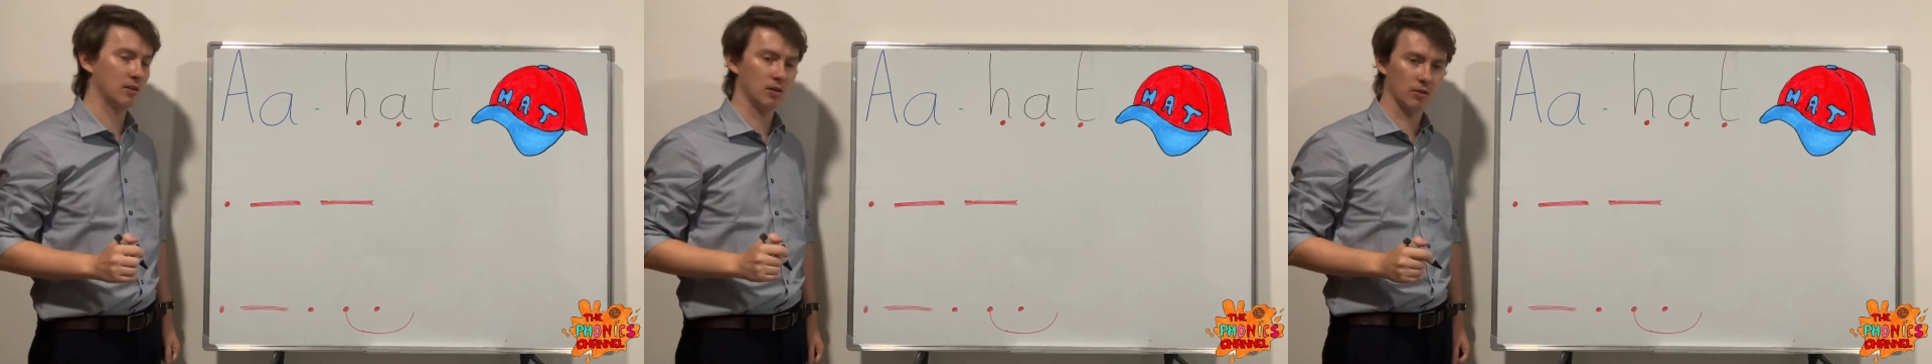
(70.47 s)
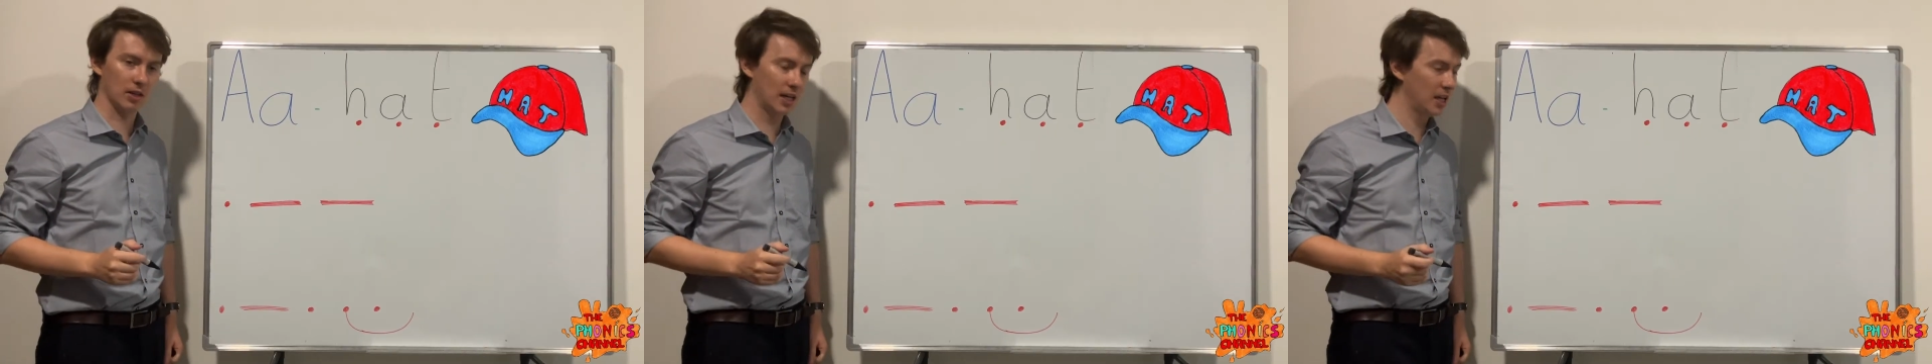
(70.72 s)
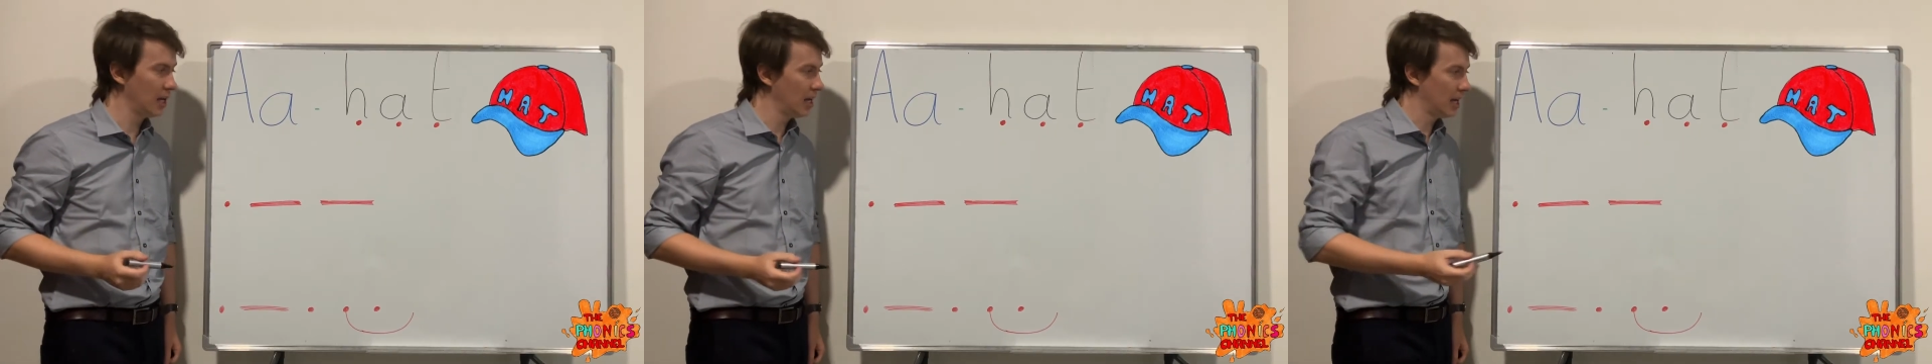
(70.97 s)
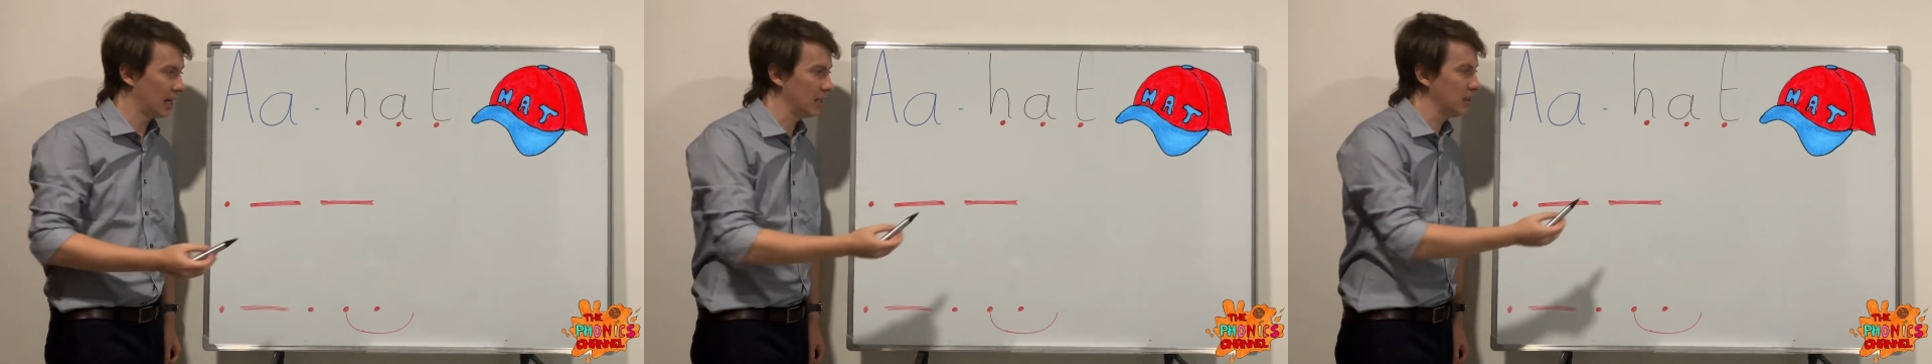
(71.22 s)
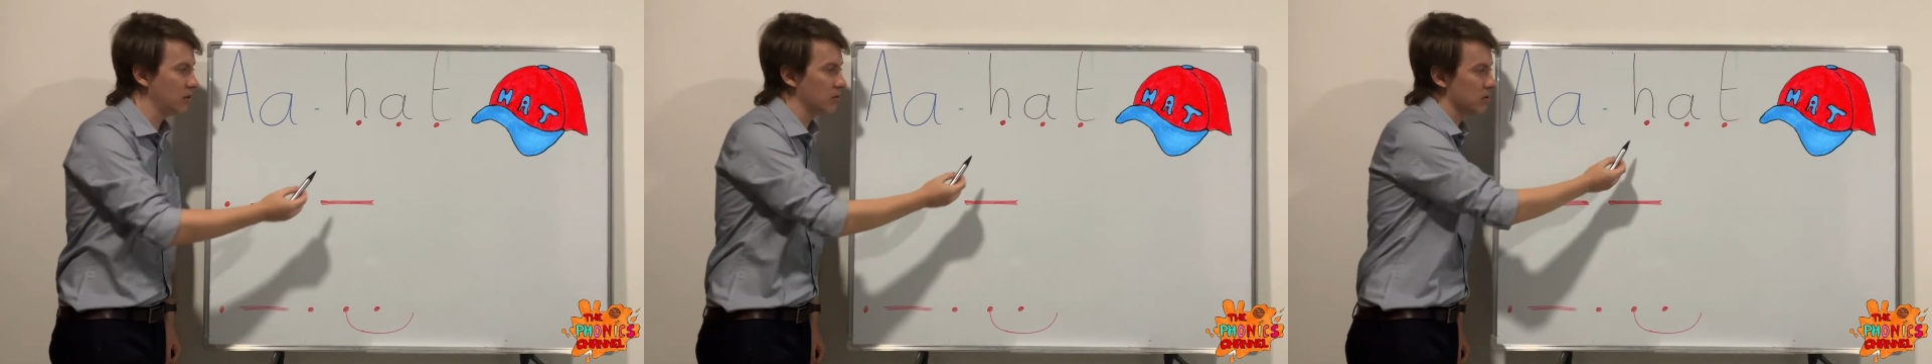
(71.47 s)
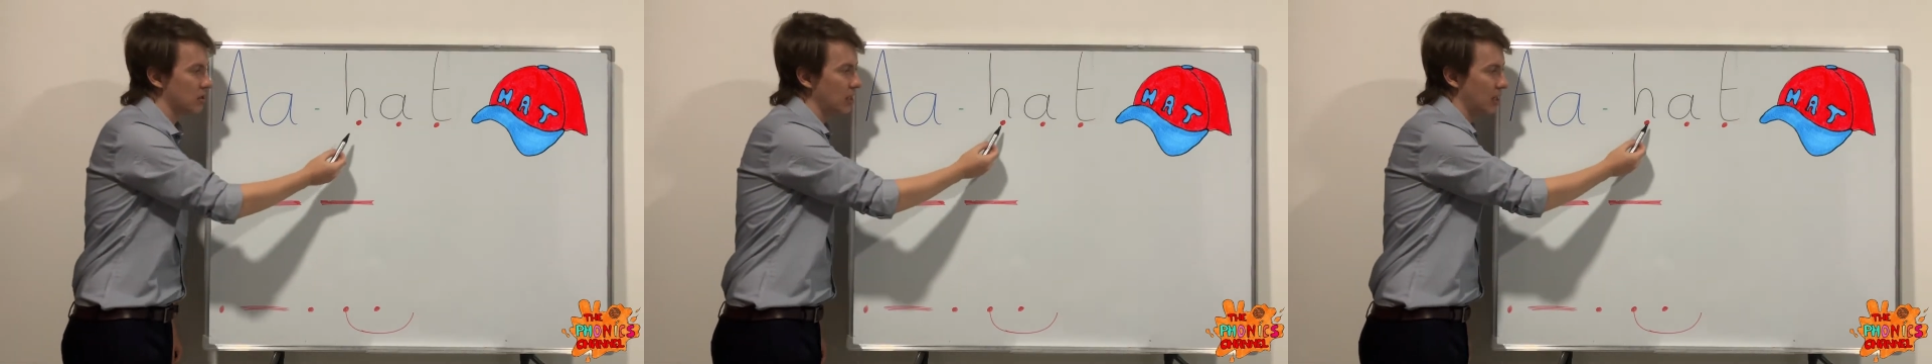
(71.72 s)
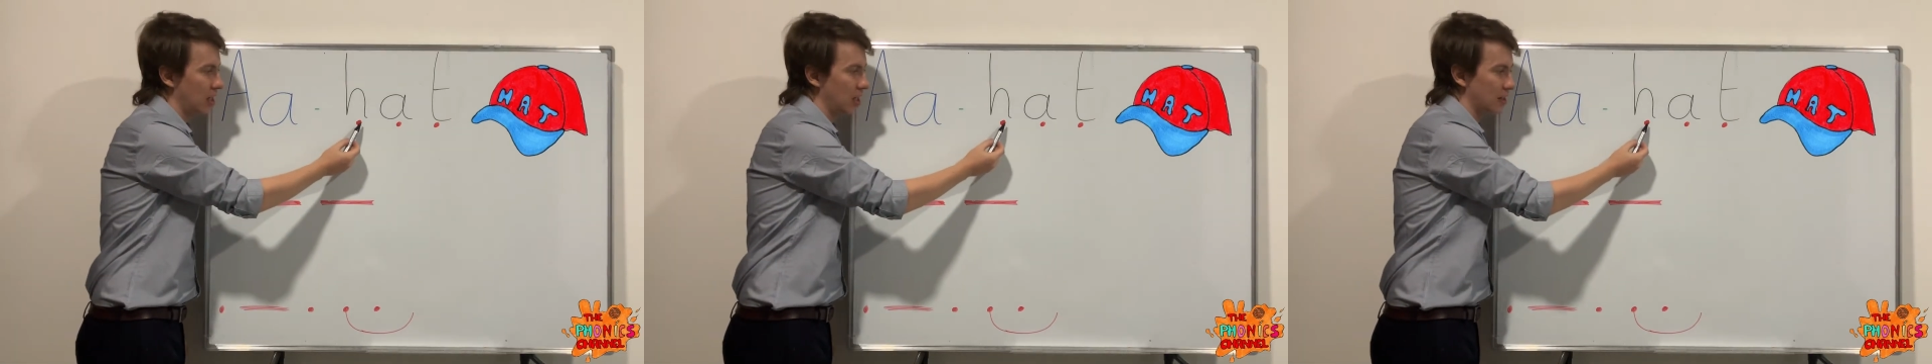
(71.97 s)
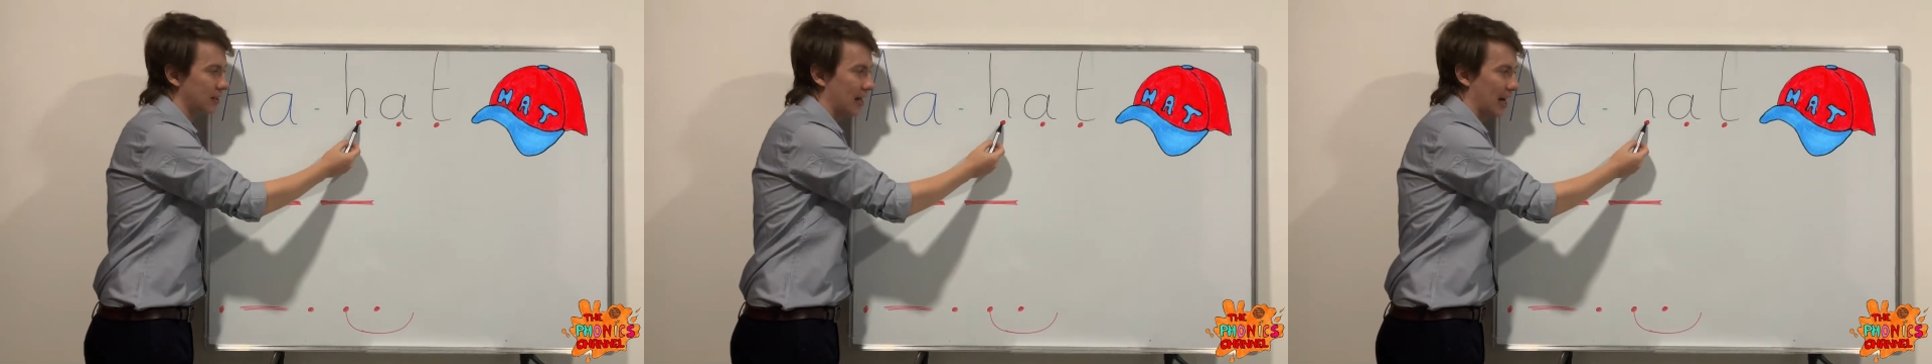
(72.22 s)
Okay? And you'll
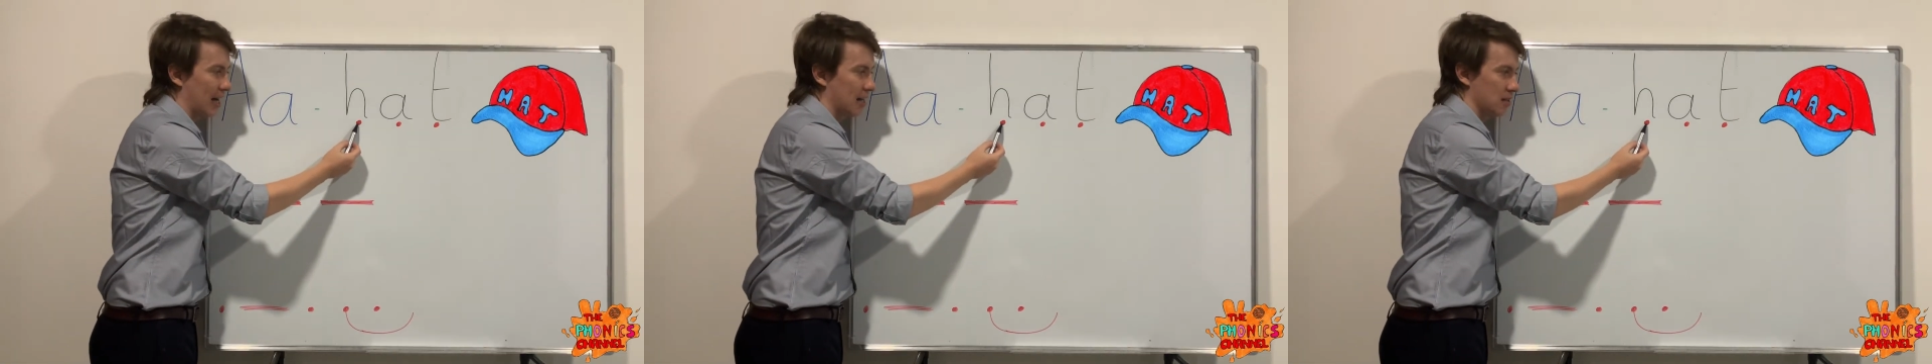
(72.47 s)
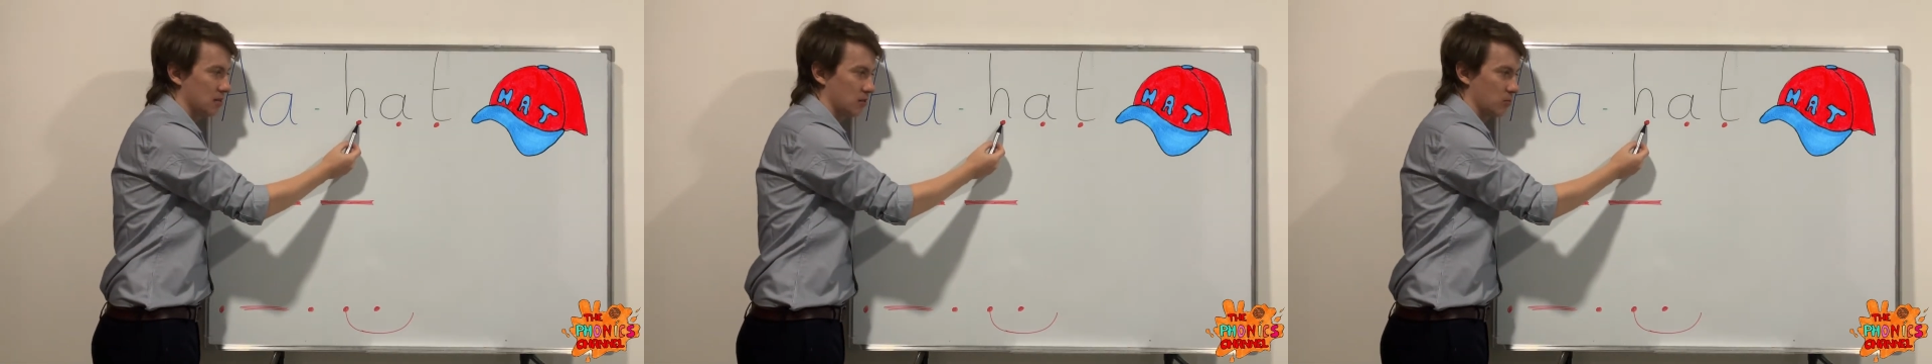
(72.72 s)
see that